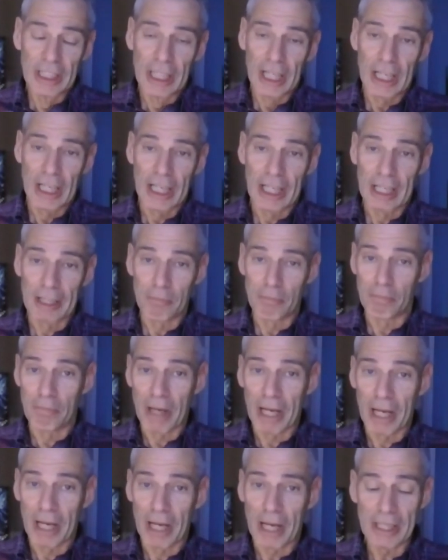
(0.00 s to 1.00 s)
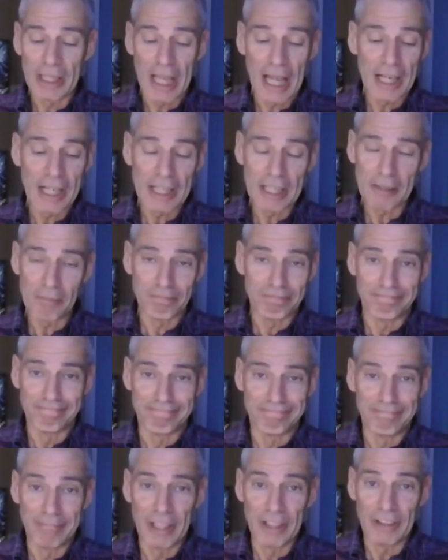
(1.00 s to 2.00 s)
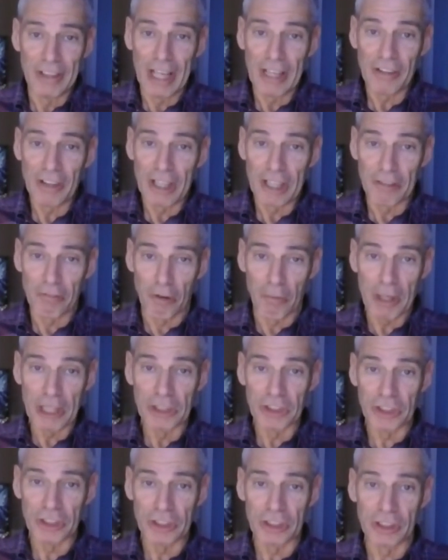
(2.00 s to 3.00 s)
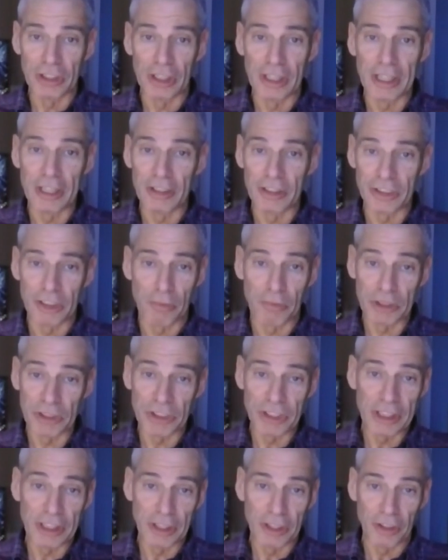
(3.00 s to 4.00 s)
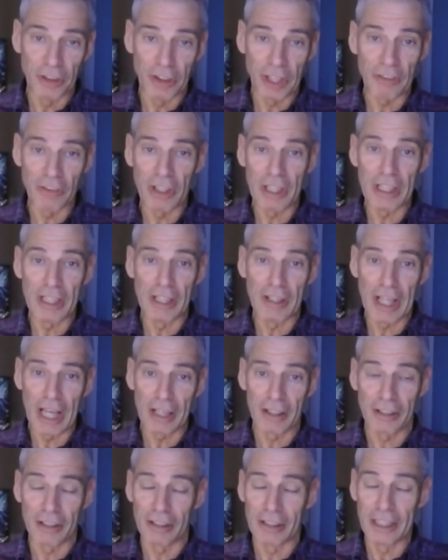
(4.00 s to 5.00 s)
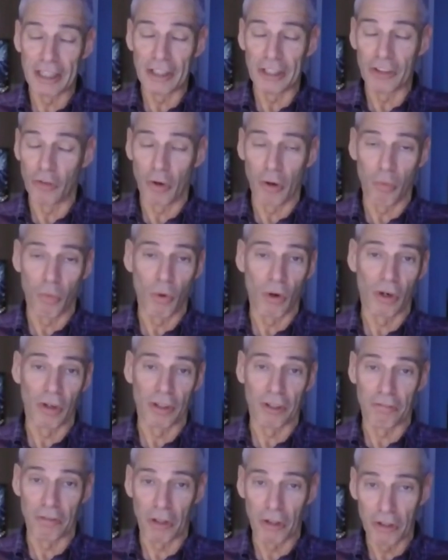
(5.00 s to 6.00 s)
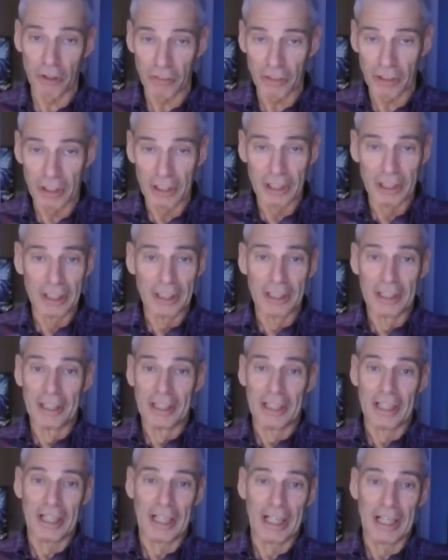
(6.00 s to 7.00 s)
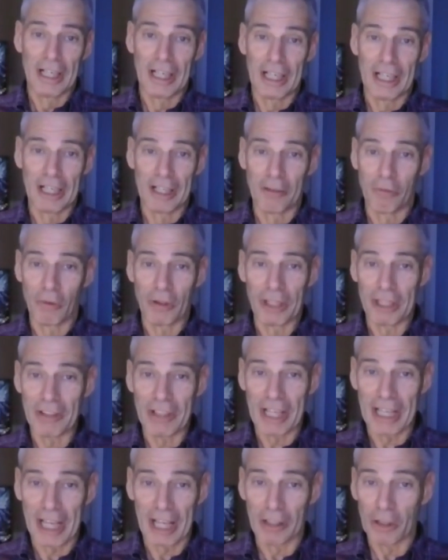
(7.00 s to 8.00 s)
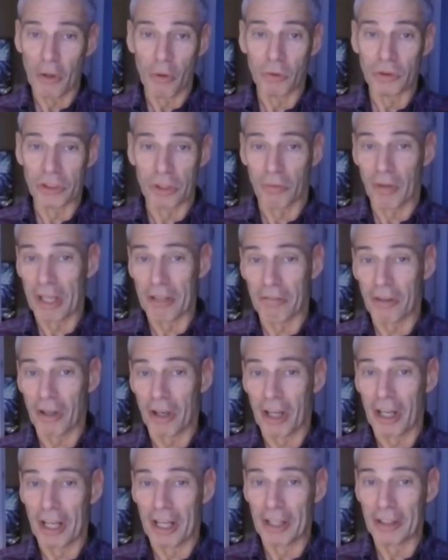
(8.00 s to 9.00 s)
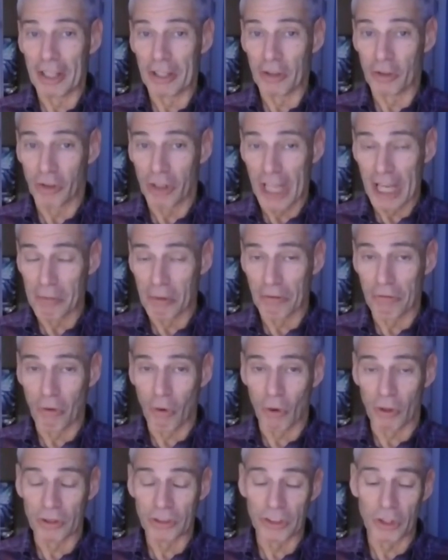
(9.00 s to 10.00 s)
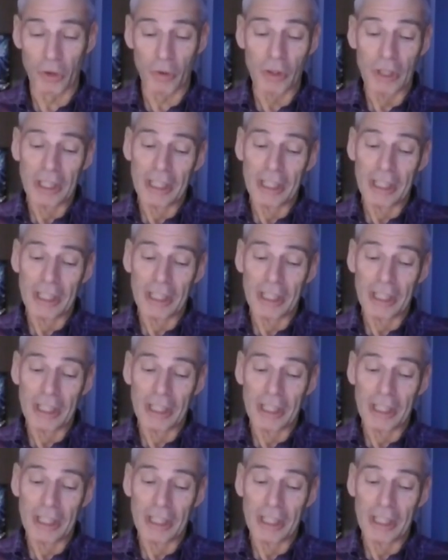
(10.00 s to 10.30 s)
Uh, but I mean, any identity information could lead to someone stealing your identity, and that could lead to a world of hurt yep. uh, when they take out loans or whatever uh, that you're liable for. So,